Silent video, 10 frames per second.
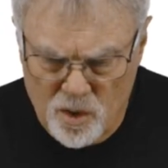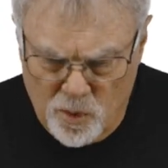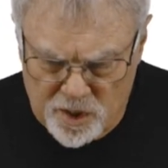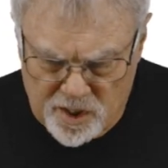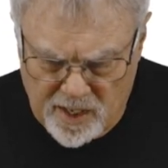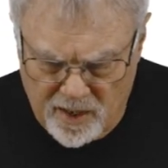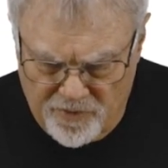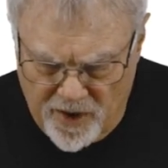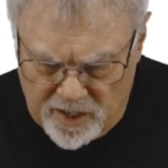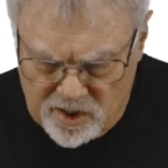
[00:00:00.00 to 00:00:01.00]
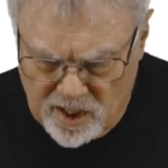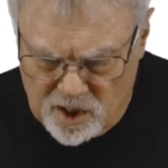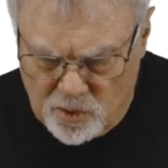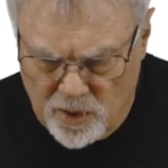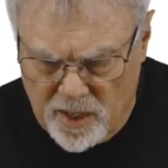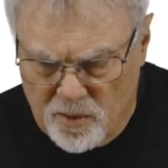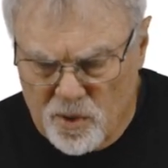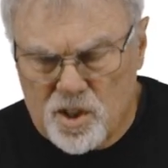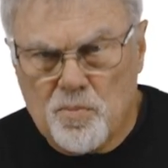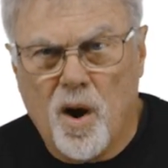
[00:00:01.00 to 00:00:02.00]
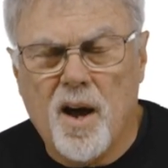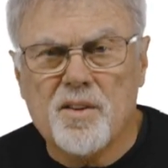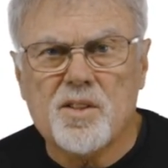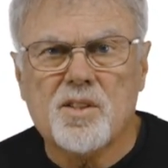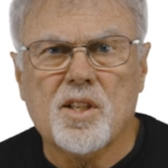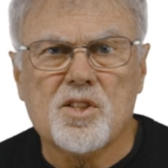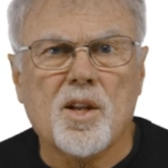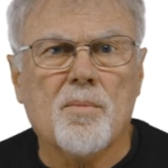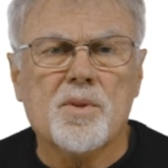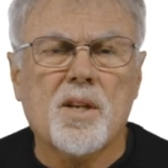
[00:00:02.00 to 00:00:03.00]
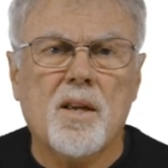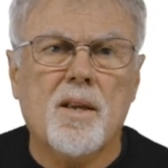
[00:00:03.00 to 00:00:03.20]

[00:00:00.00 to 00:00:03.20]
which can affect sensory response systems